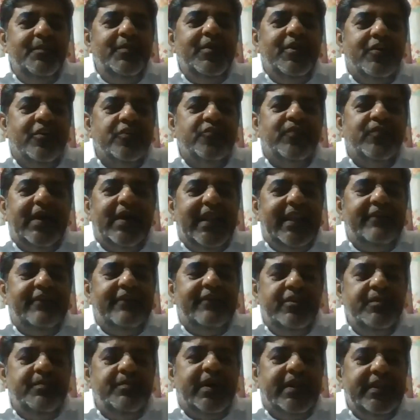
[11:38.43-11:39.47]
because while
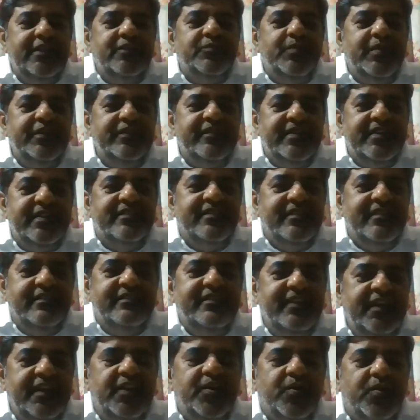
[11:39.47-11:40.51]
everybody's business
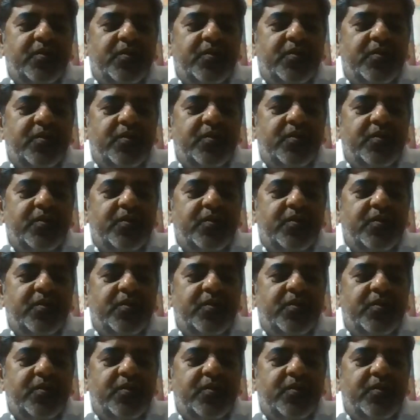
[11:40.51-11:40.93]
is zero,